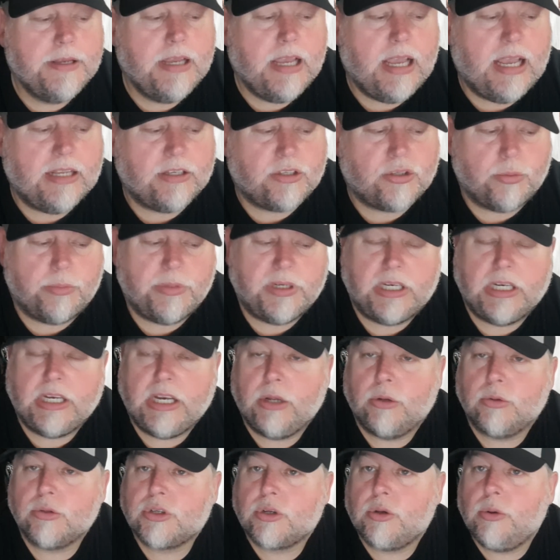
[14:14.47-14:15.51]
And some of the
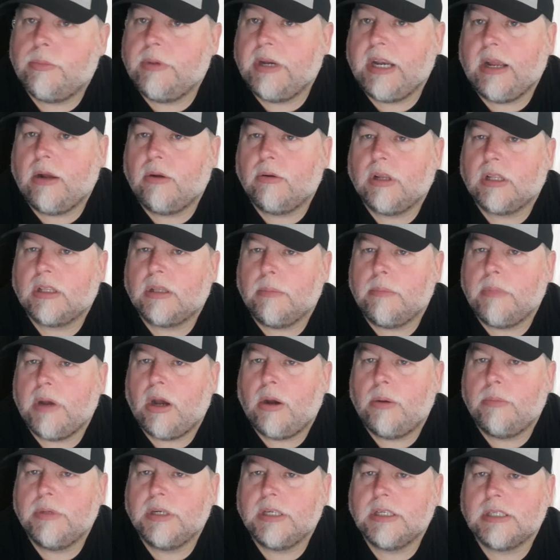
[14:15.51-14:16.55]
news coming out at the
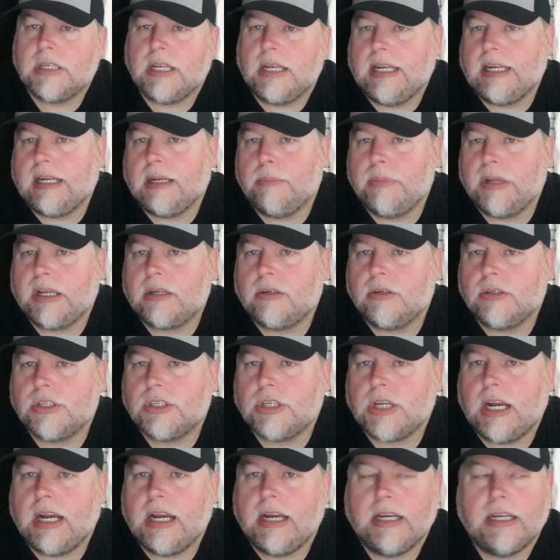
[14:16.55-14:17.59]
moment is a little bit
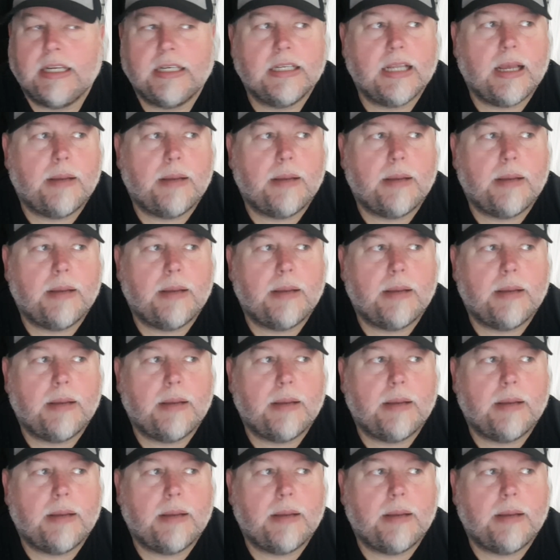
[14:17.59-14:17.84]
concerning,